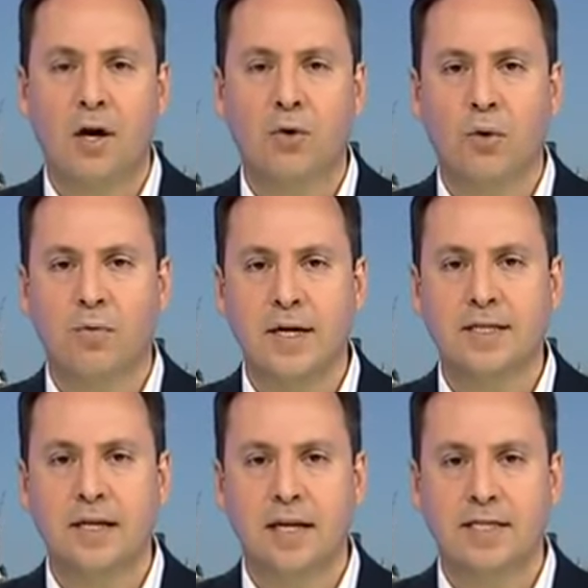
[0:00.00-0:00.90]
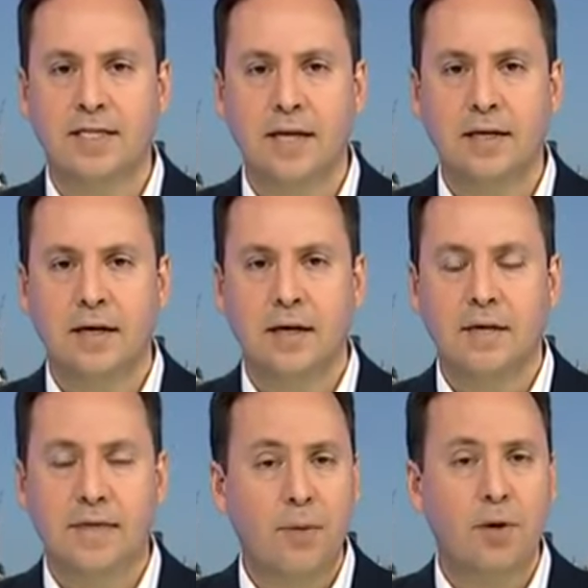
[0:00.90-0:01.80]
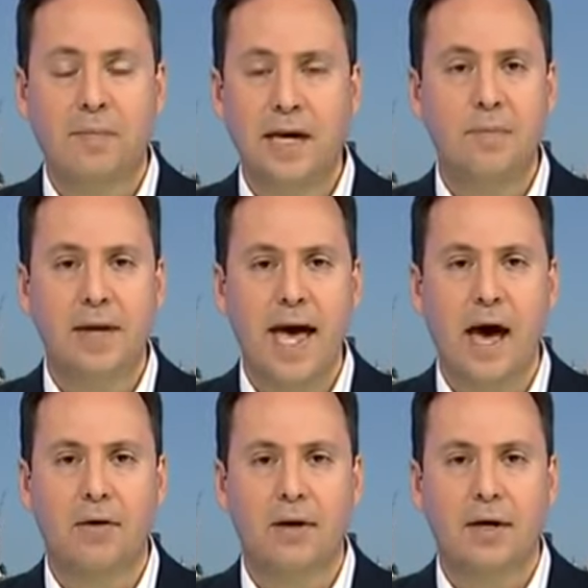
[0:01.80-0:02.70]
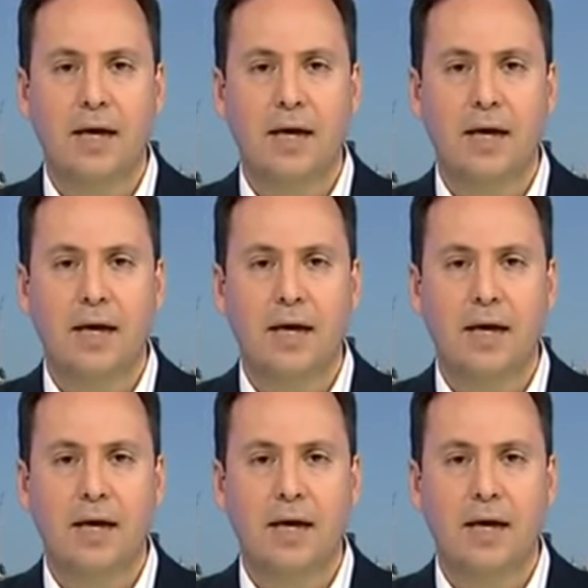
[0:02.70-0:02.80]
Court recently set, they would appear to be out.